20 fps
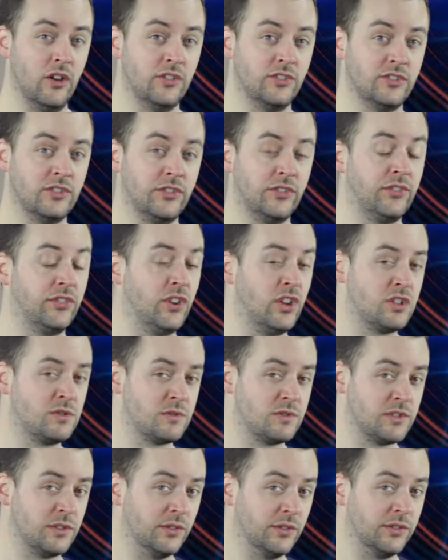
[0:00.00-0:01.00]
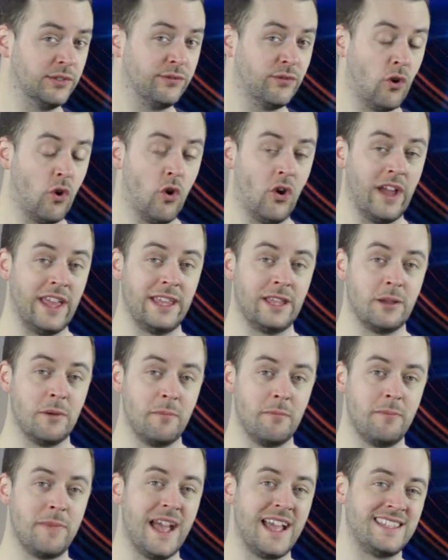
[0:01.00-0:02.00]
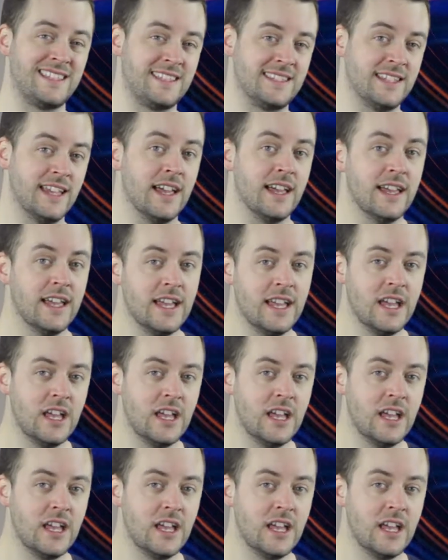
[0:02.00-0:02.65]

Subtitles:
on search results for a competitor.